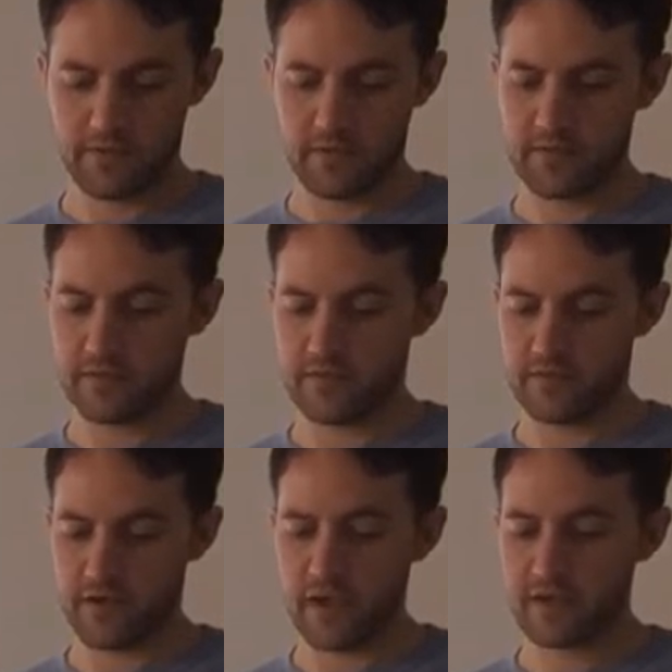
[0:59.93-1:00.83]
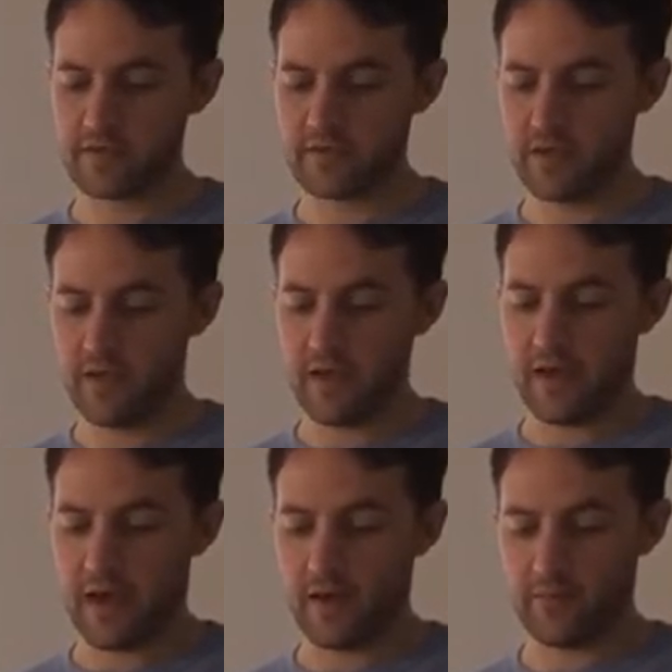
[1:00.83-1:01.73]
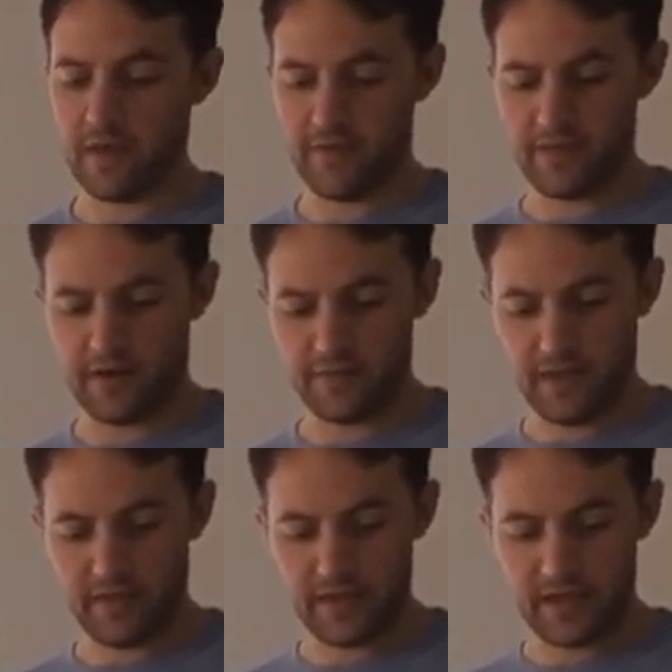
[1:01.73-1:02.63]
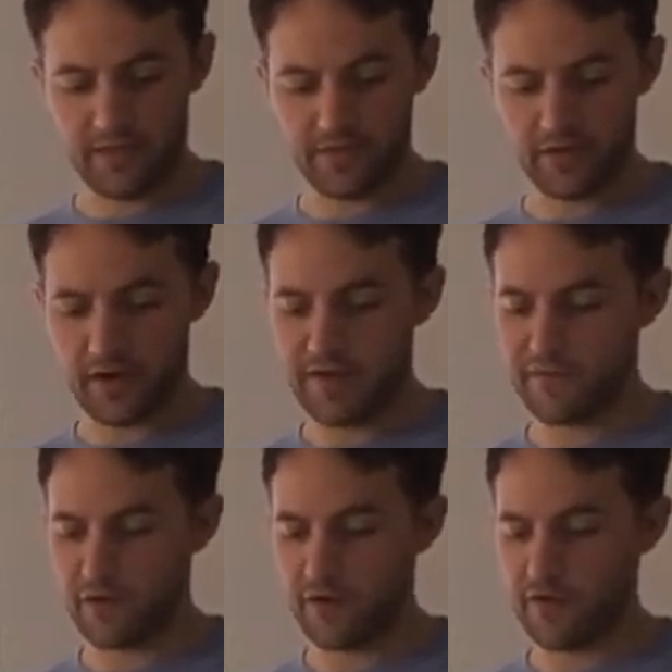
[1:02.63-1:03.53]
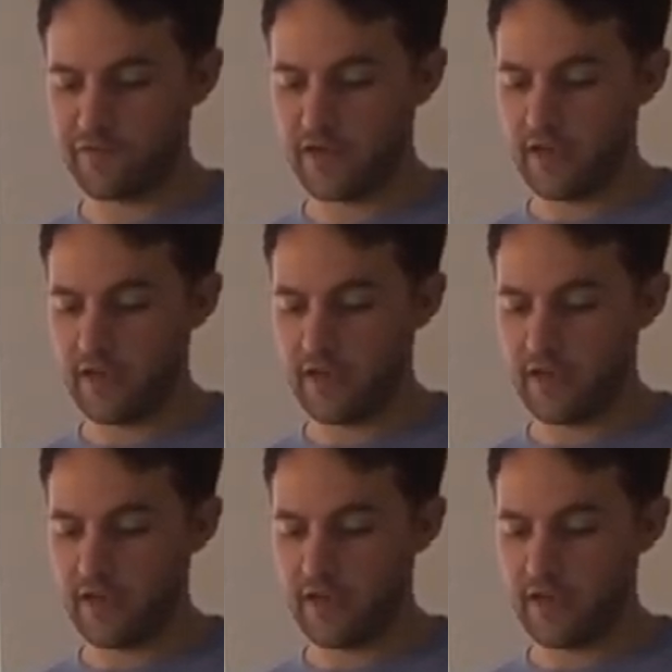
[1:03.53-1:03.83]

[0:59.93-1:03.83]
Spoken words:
So this is 3x, and then on the other hand, the graph of